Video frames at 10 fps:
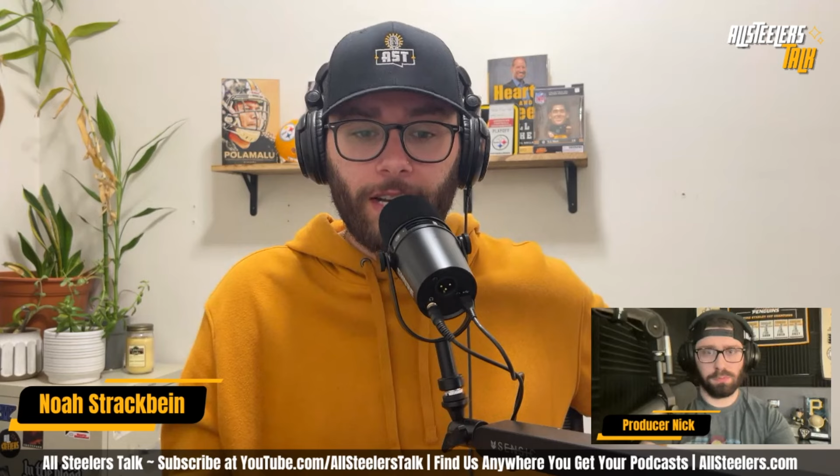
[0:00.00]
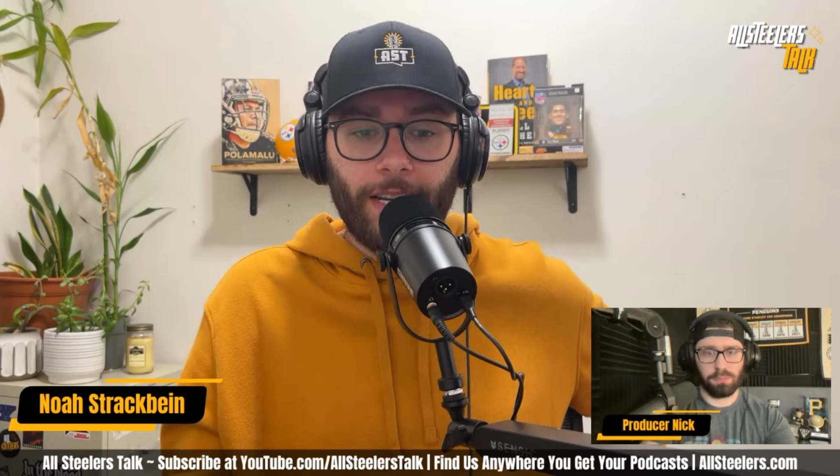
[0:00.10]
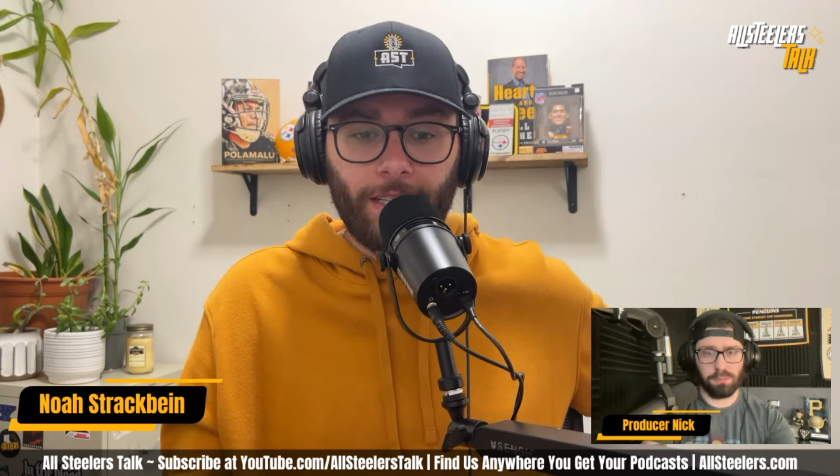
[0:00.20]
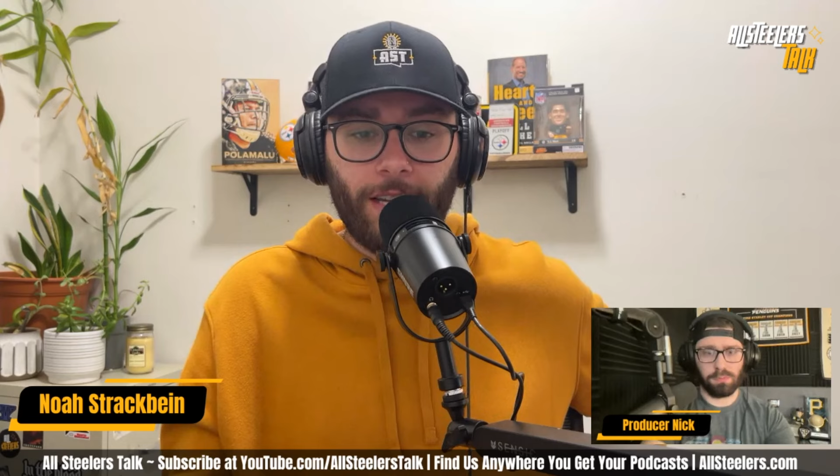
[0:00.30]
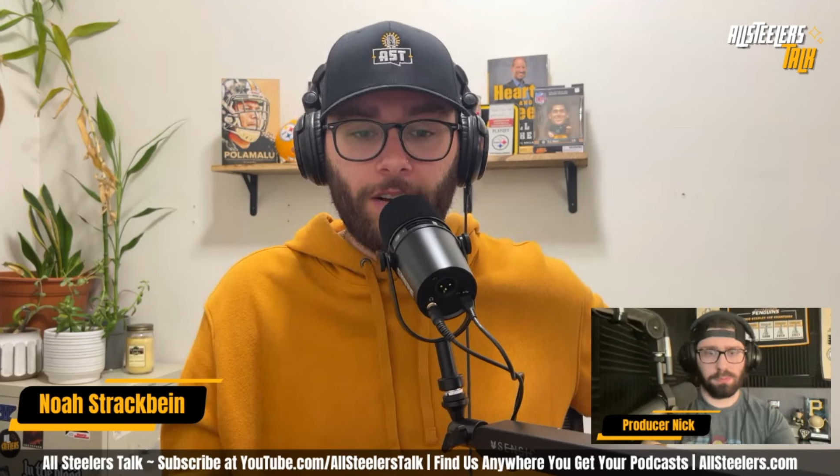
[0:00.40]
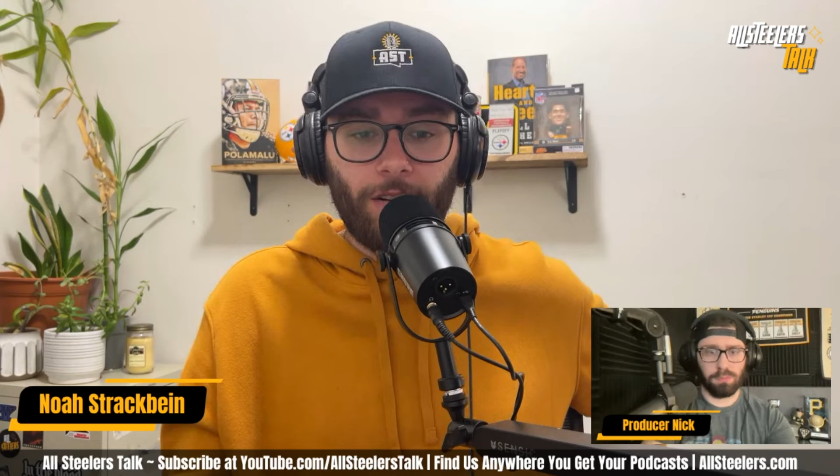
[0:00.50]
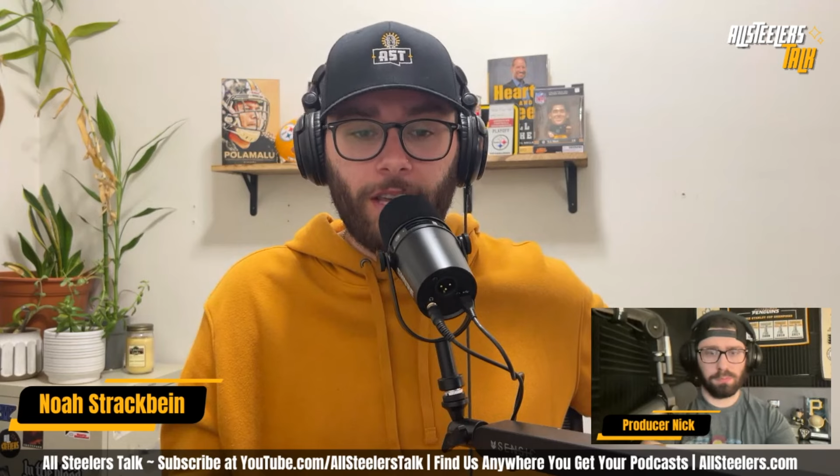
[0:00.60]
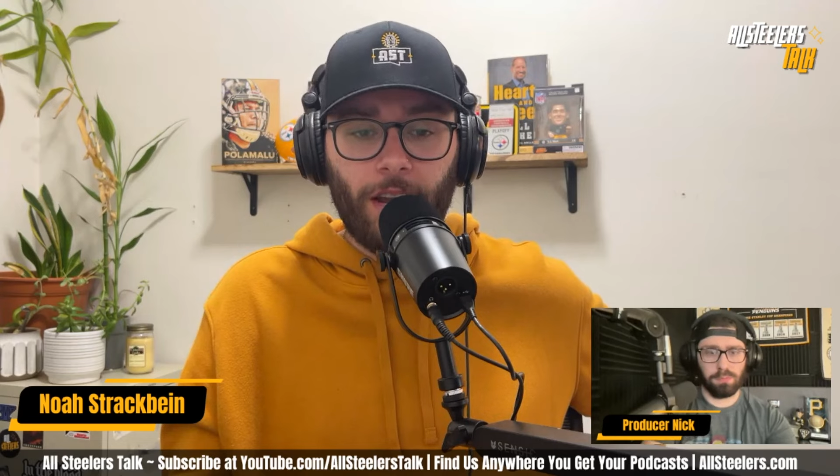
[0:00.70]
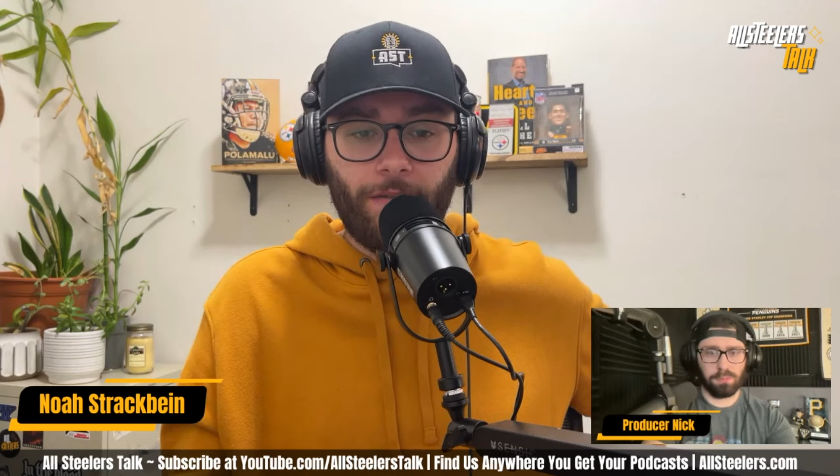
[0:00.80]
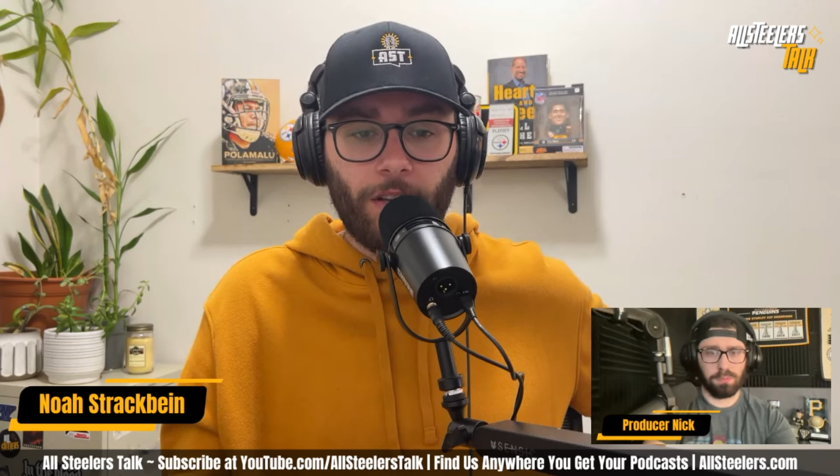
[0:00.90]
to get a center in the
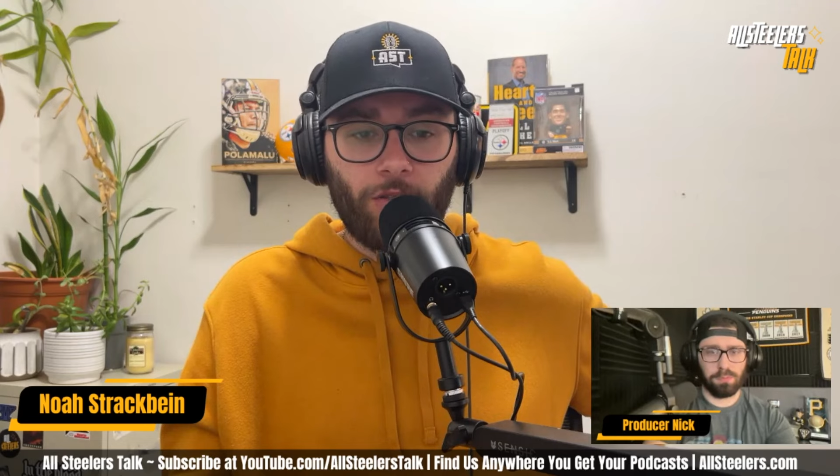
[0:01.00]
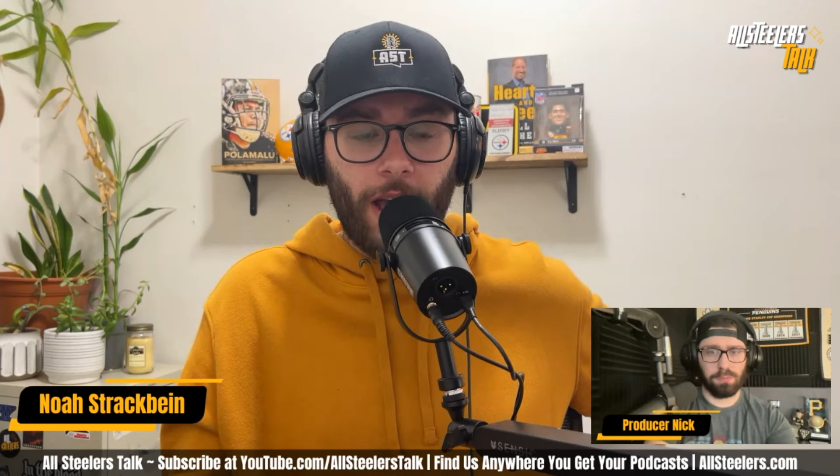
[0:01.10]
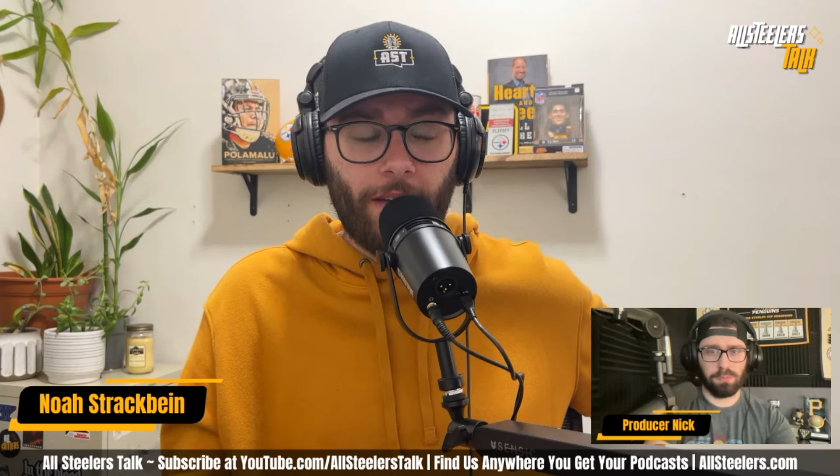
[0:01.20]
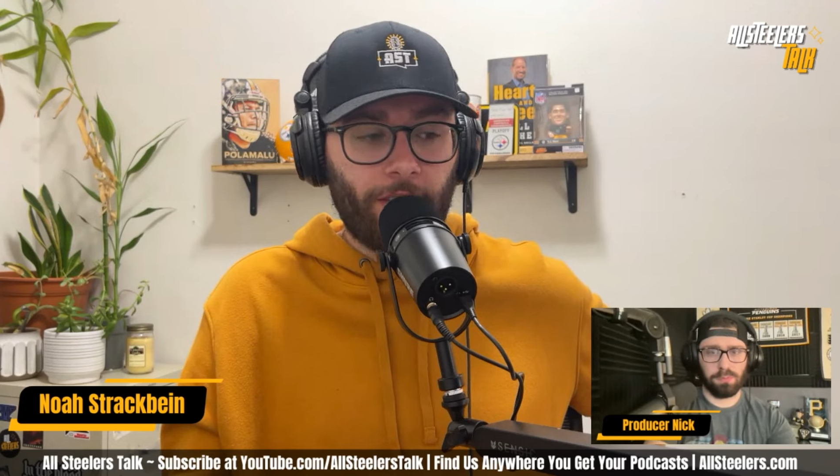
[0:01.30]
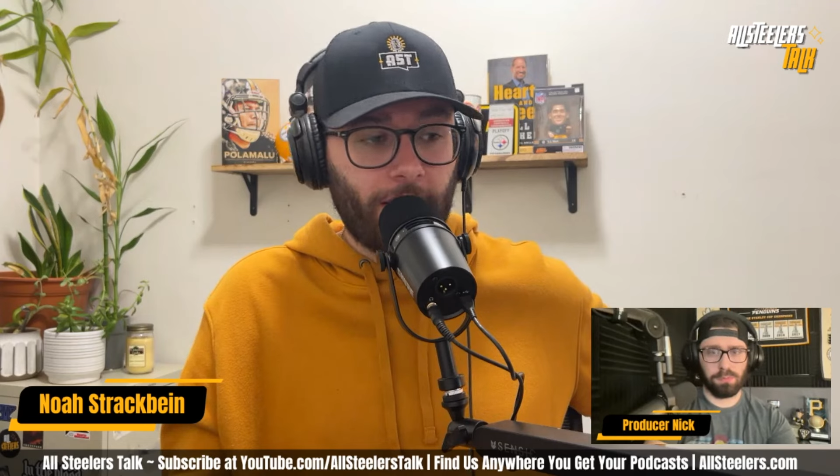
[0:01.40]
NFL draft